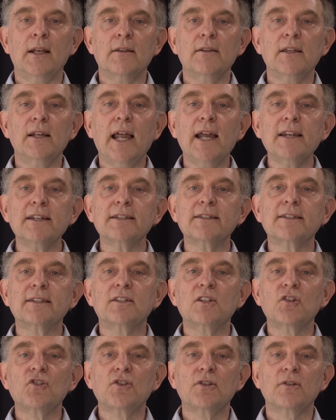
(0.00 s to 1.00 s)
The latest
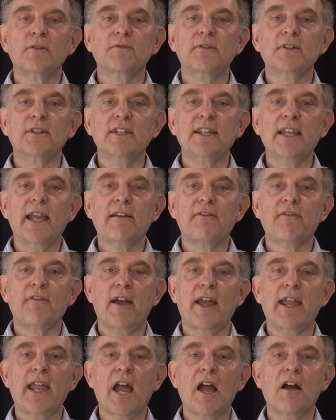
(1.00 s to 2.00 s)
edition of the
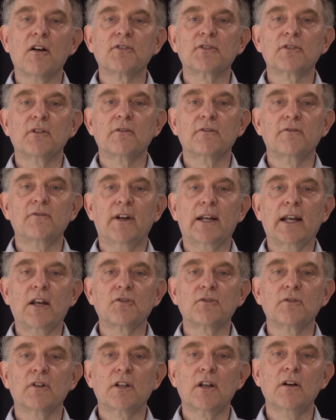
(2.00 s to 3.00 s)
DFA Household
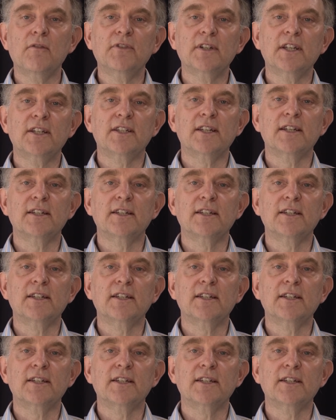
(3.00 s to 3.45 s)
Financial Confidence